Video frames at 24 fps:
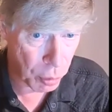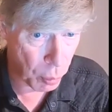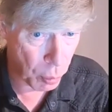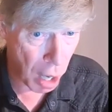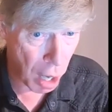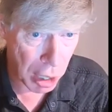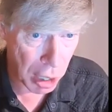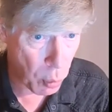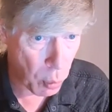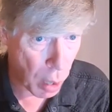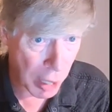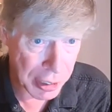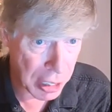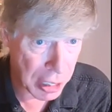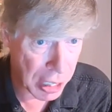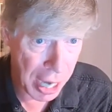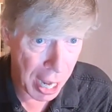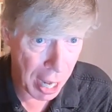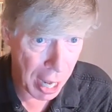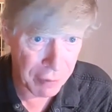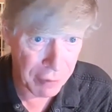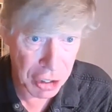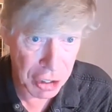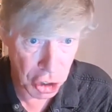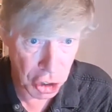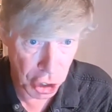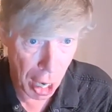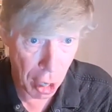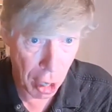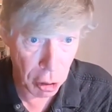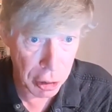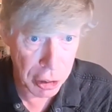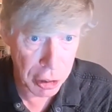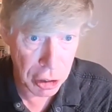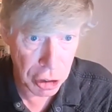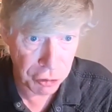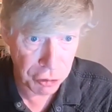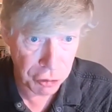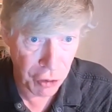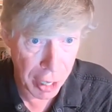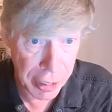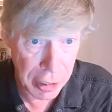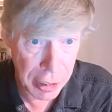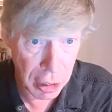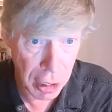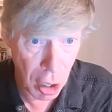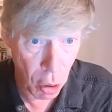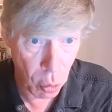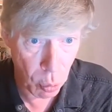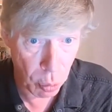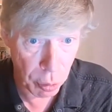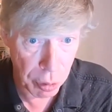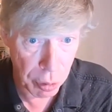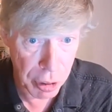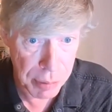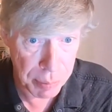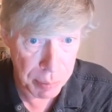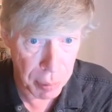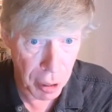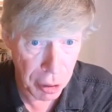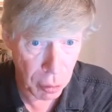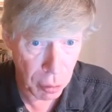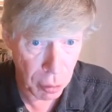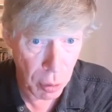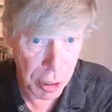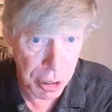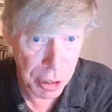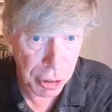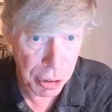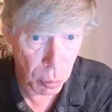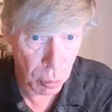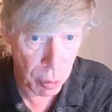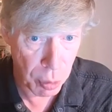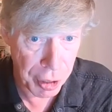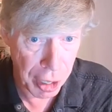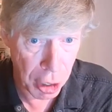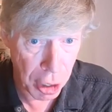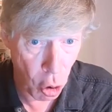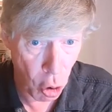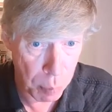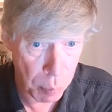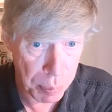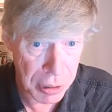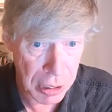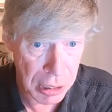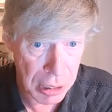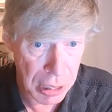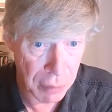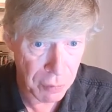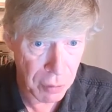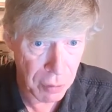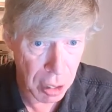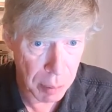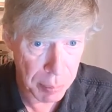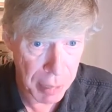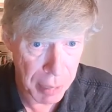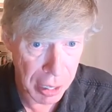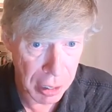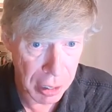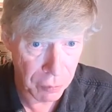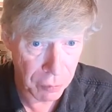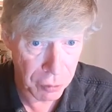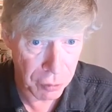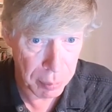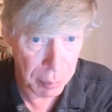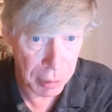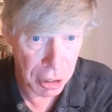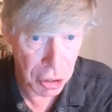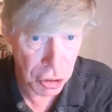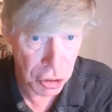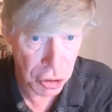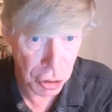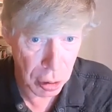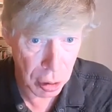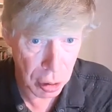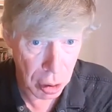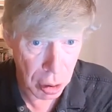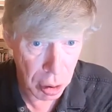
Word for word: Ottawa. Did he have a challenge finding out where his brother was, or were they open to giving him that information?